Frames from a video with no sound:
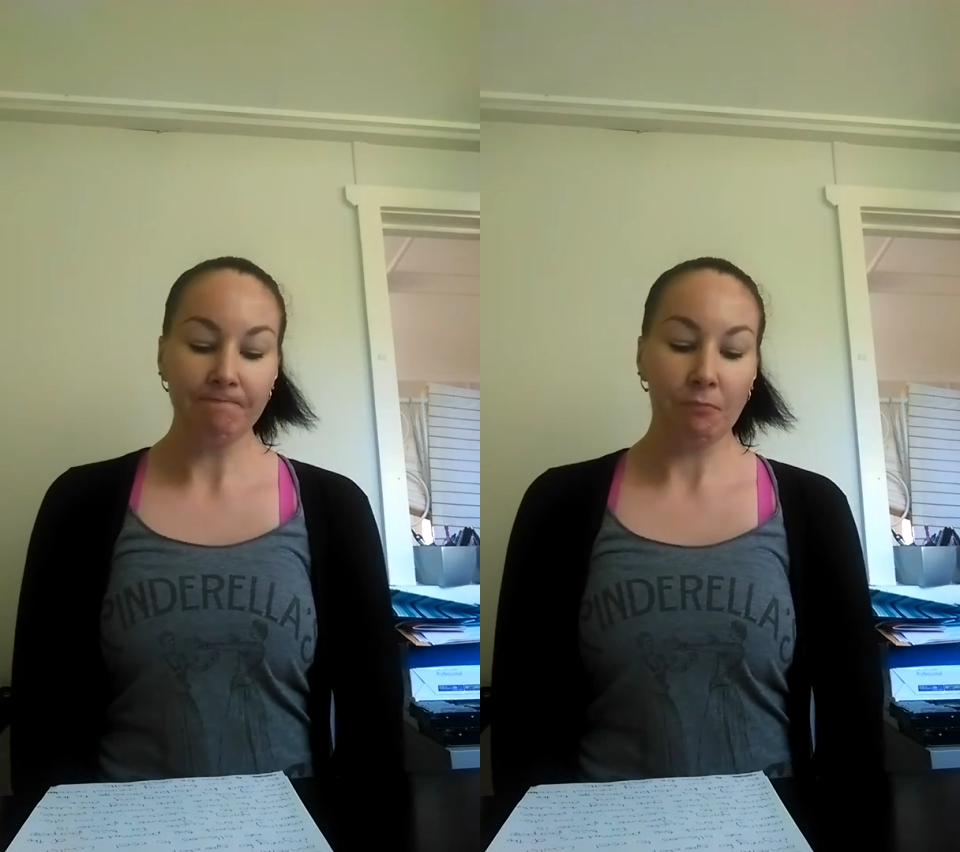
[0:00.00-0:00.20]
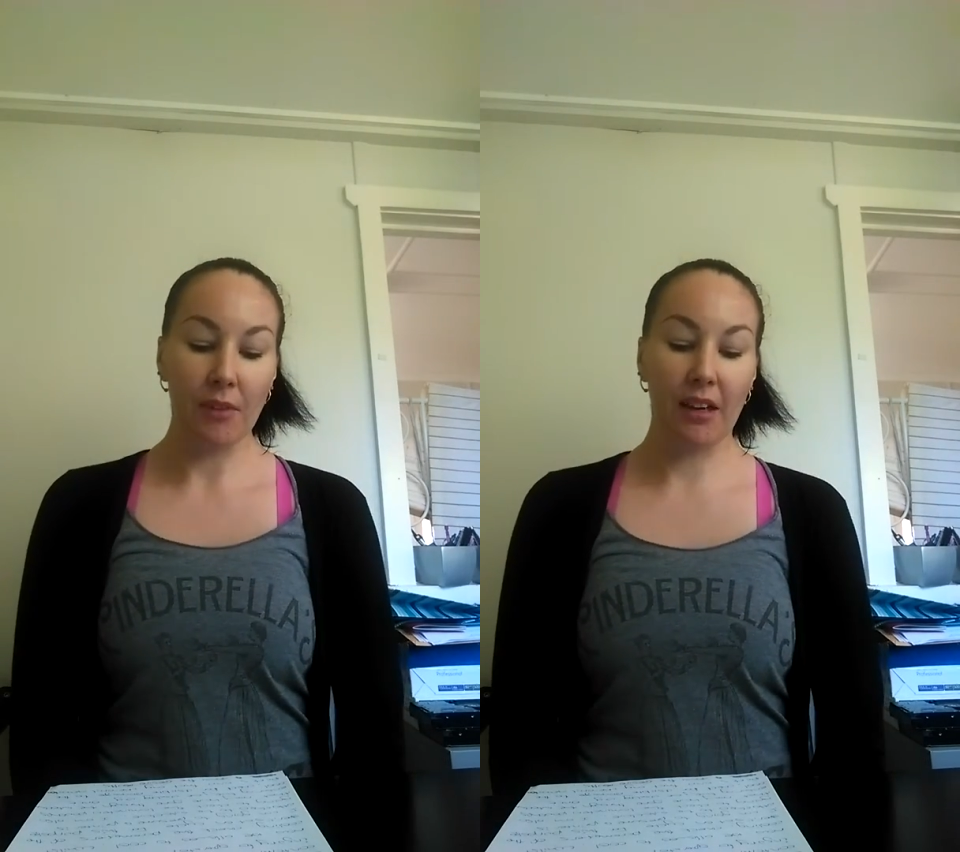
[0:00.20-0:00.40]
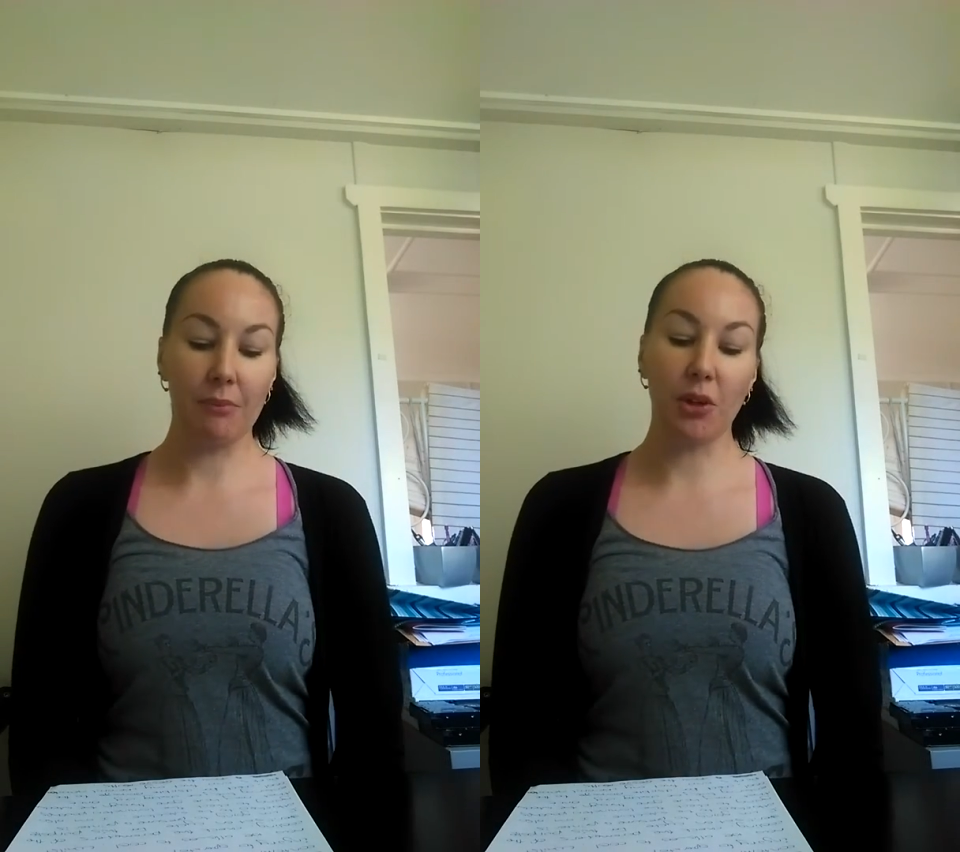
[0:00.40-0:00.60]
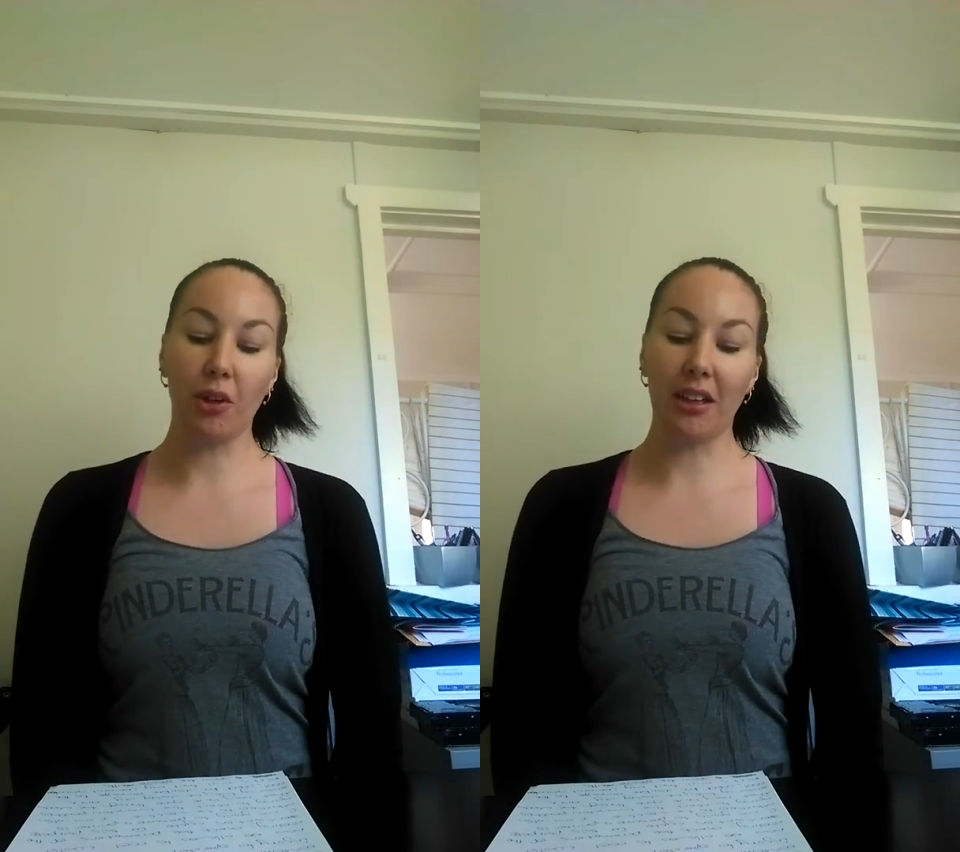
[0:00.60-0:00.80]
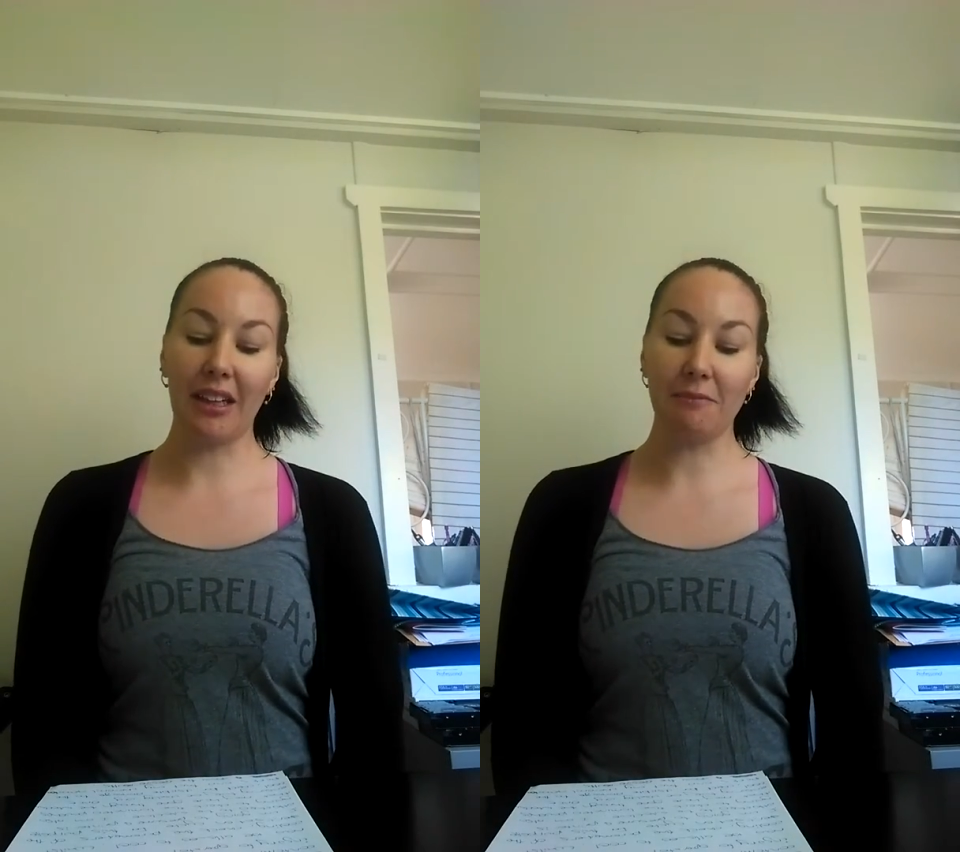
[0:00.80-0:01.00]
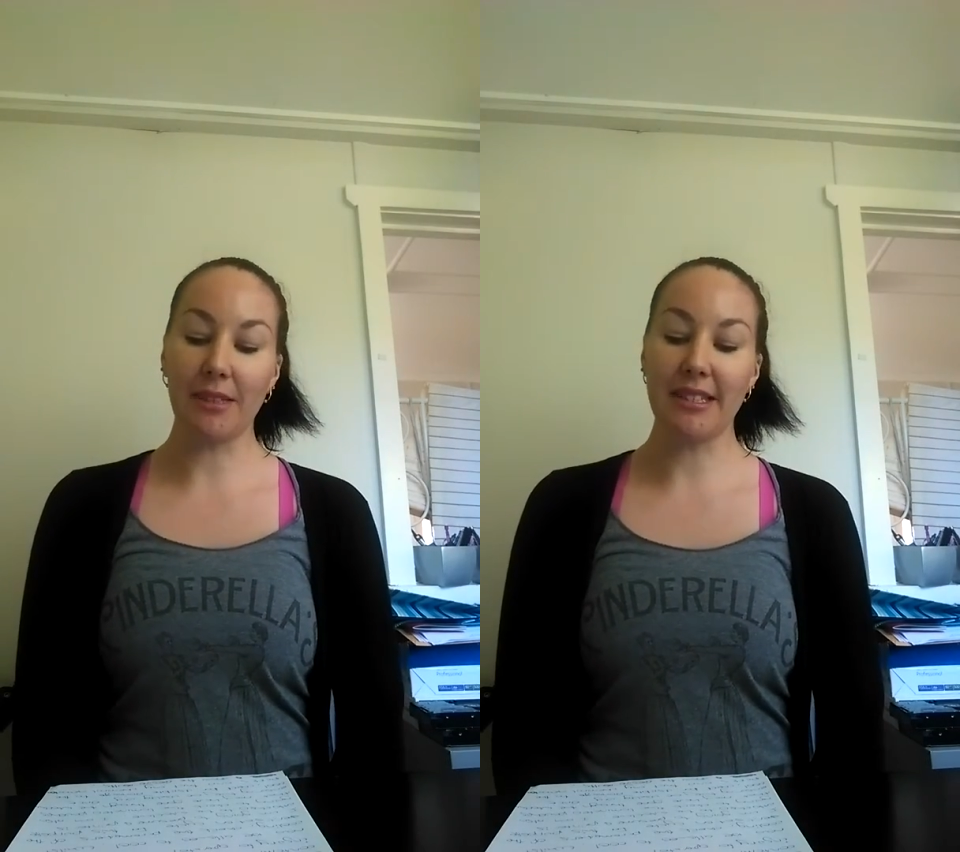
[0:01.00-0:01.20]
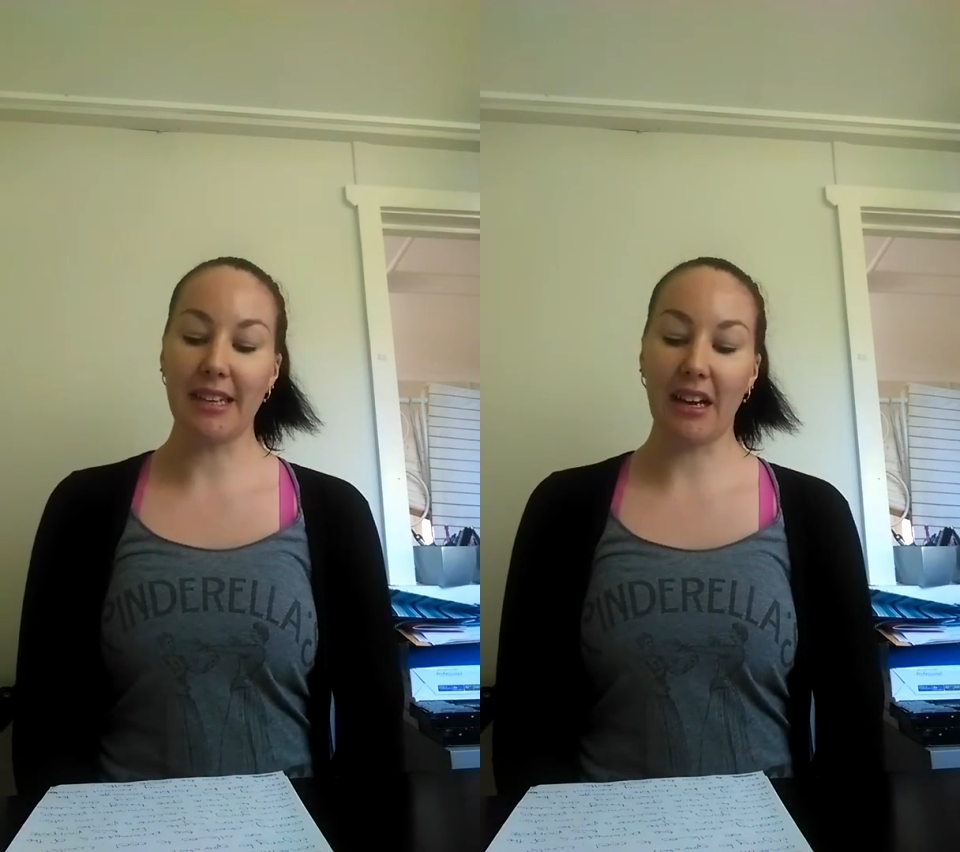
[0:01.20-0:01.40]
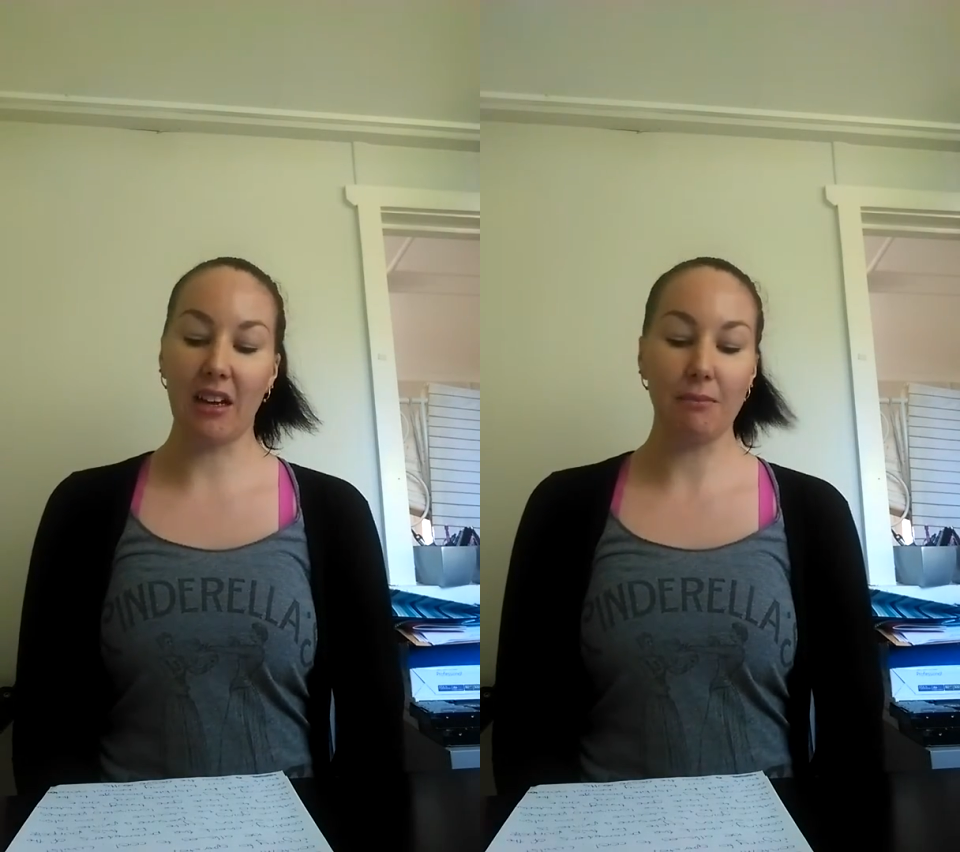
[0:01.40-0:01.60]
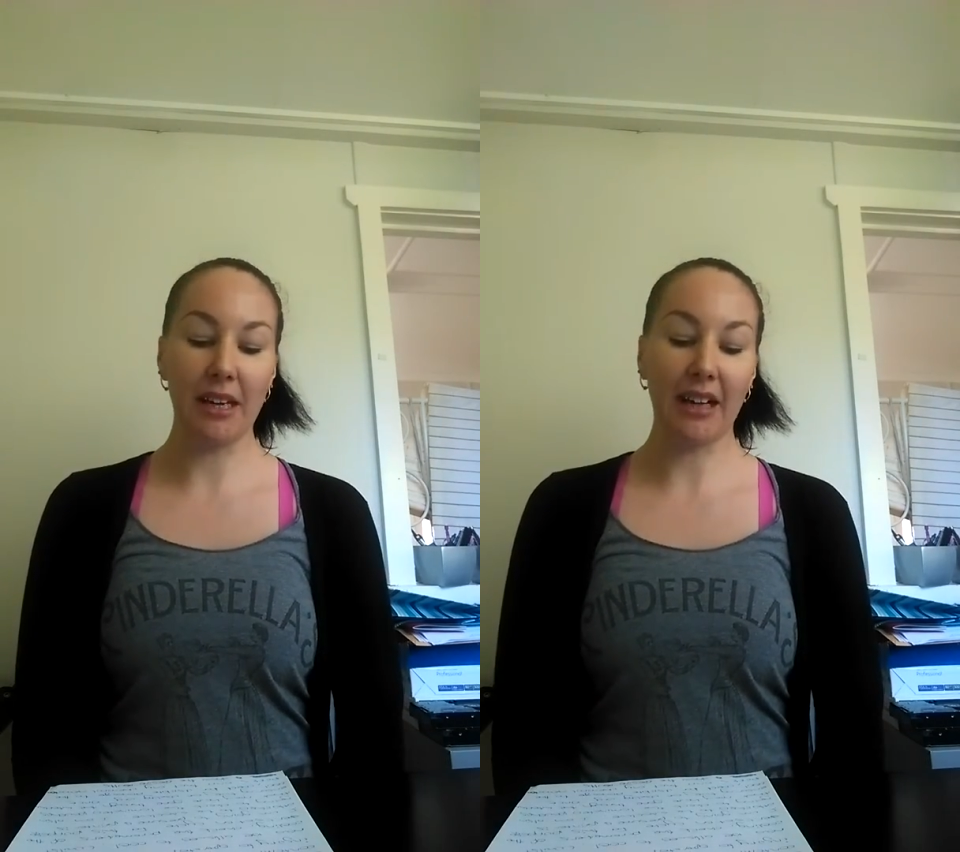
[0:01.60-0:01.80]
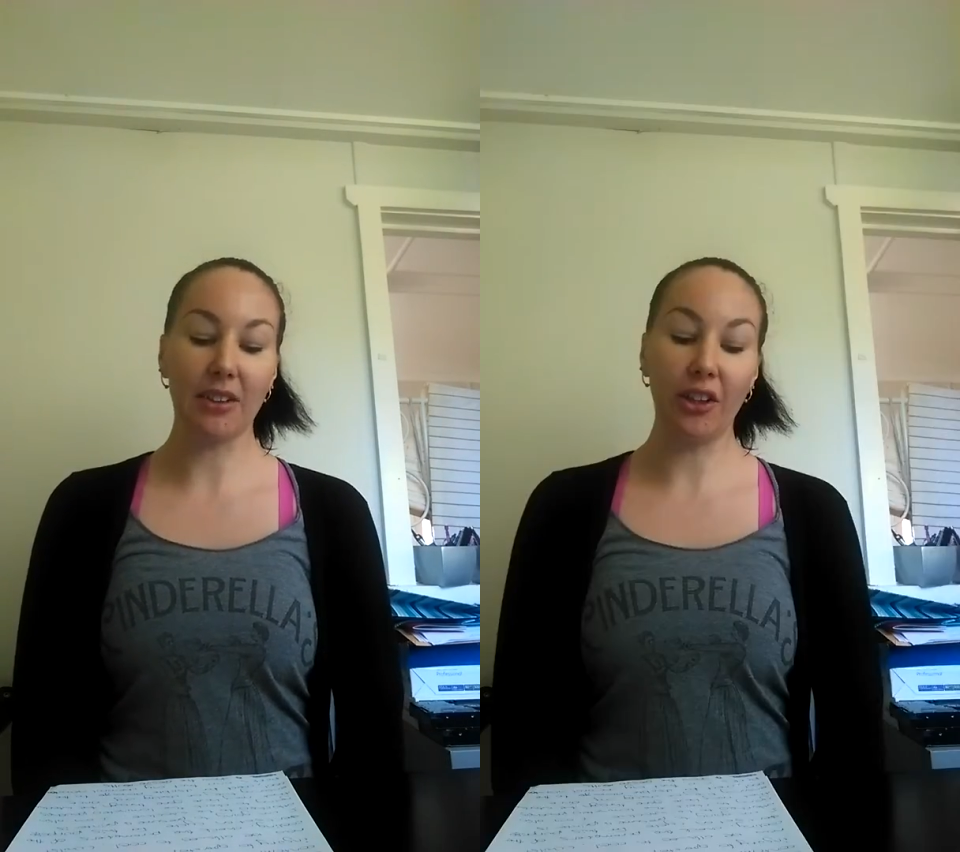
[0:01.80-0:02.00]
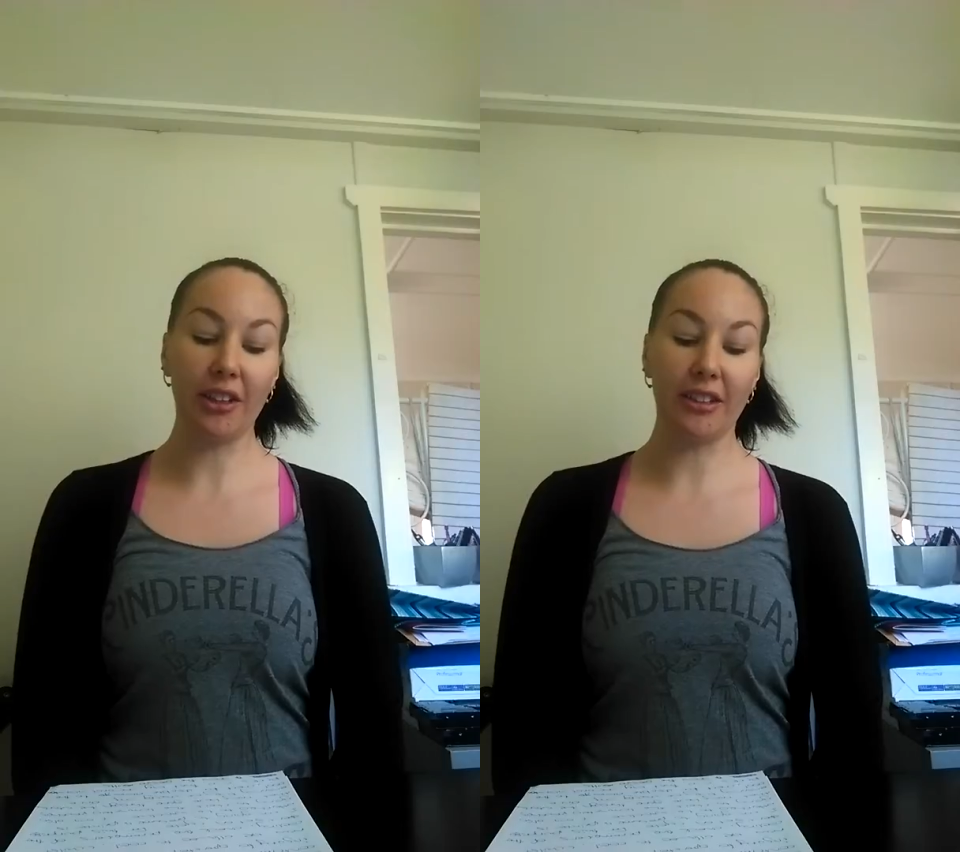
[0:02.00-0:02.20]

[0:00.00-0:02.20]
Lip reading: The autoclave must now be unloaded,